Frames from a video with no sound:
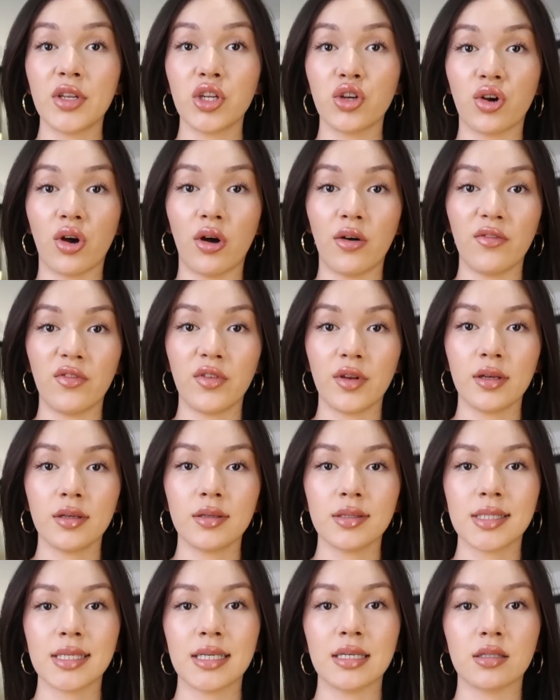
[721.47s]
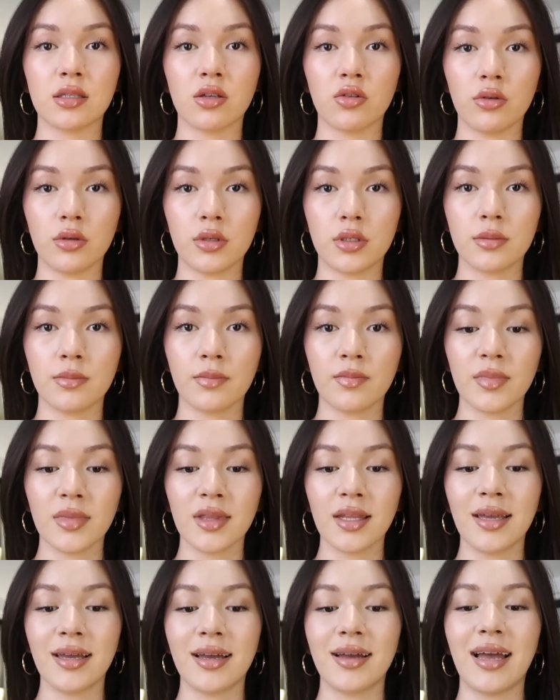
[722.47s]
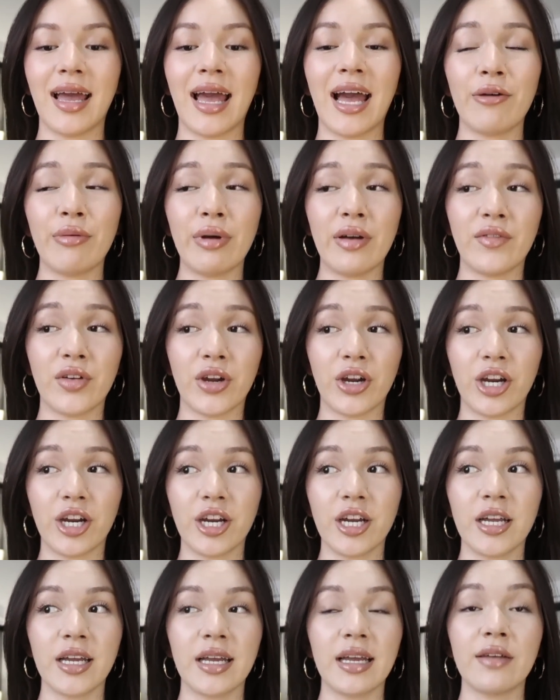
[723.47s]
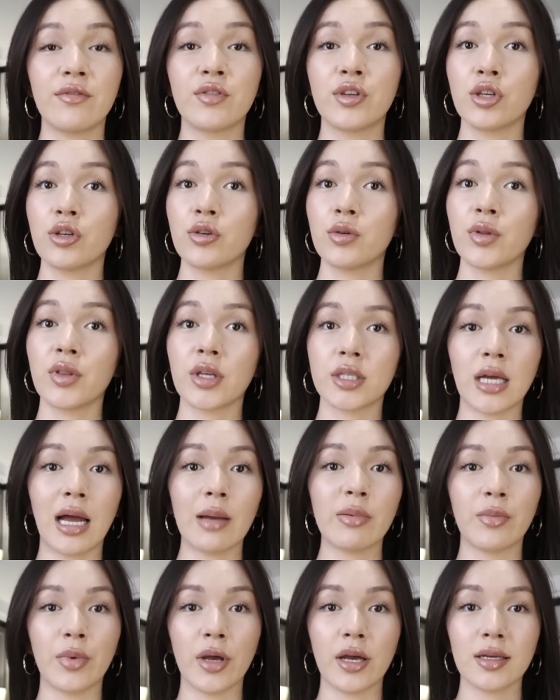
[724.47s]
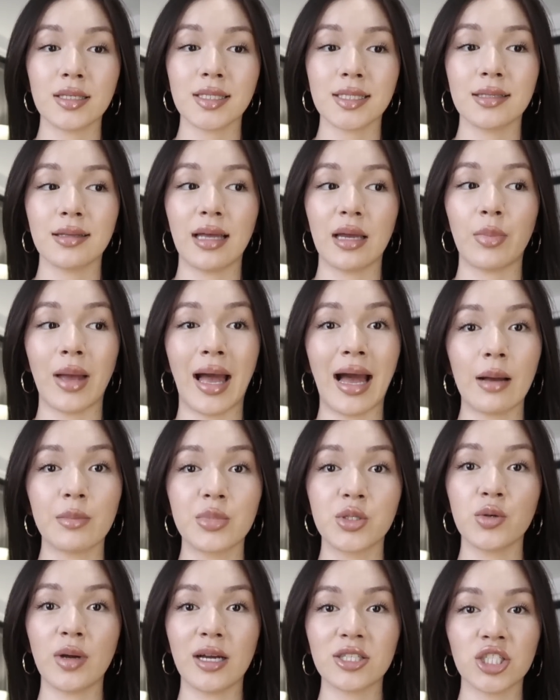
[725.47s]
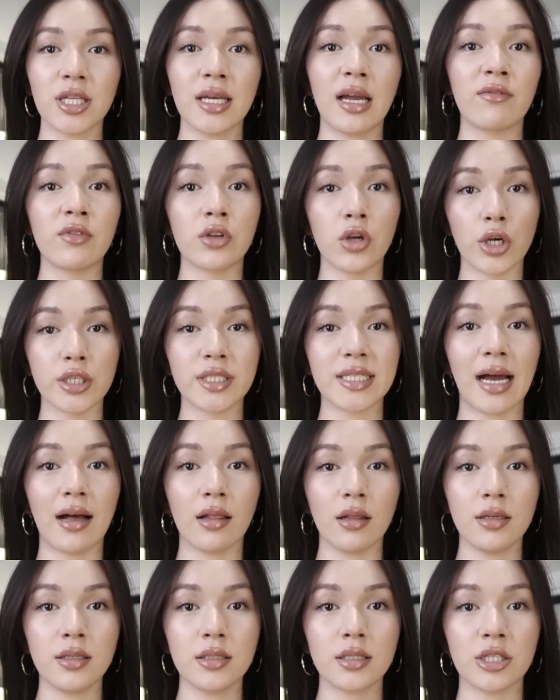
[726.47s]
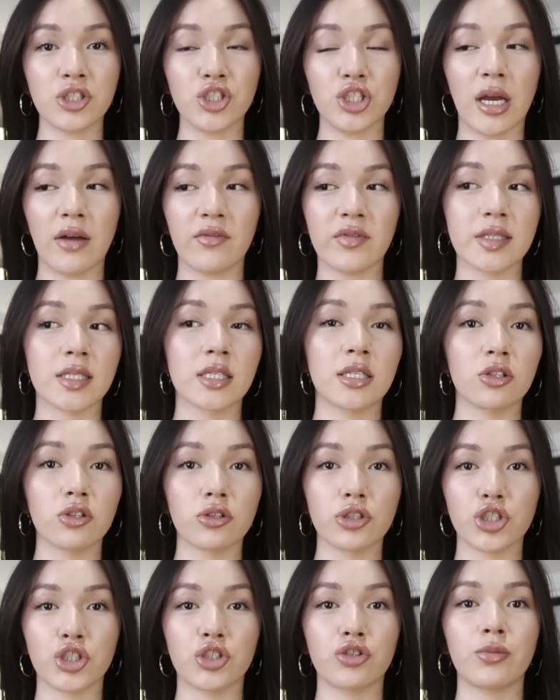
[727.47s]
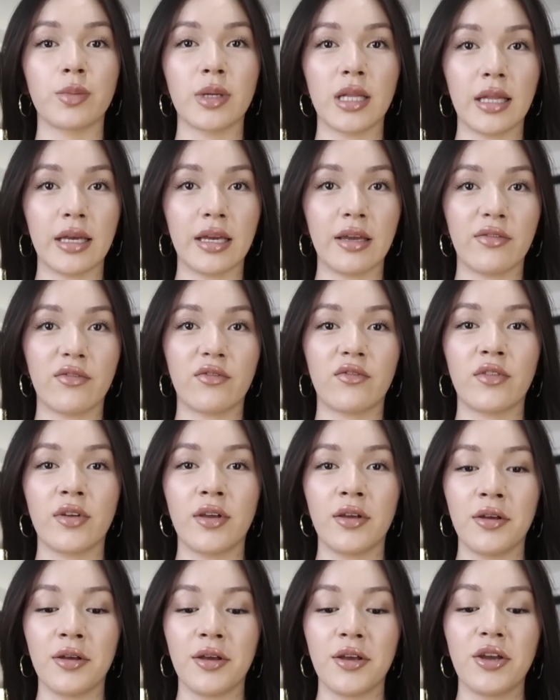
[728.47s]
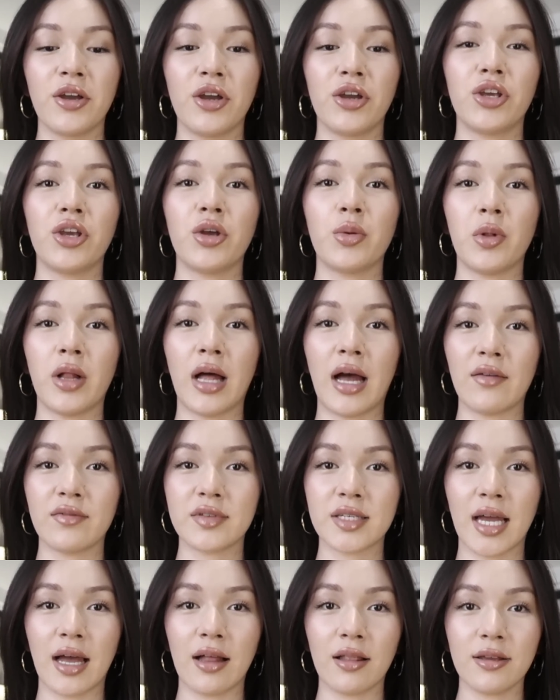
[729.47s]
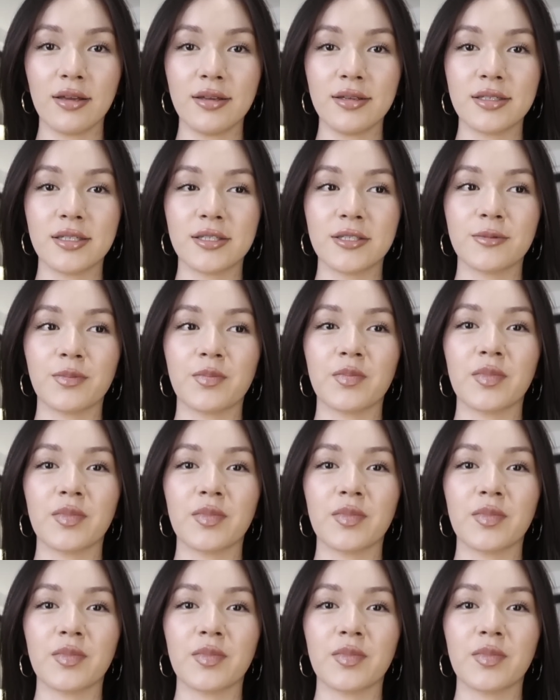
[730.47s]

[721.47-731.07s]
and your confidence is good. However, if you're the type of person, like perhaps you actually have no talent and you have this delusional belief you will have talent,